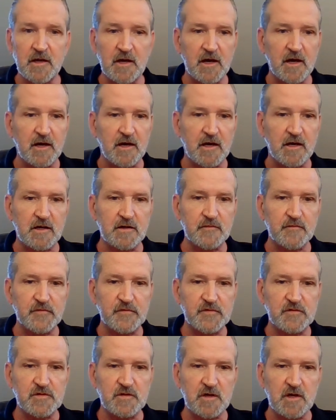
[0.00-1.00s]

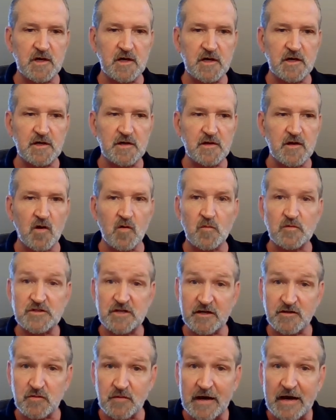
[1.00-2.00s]

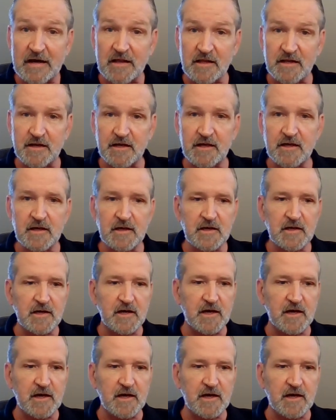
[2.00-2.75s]
homosexuality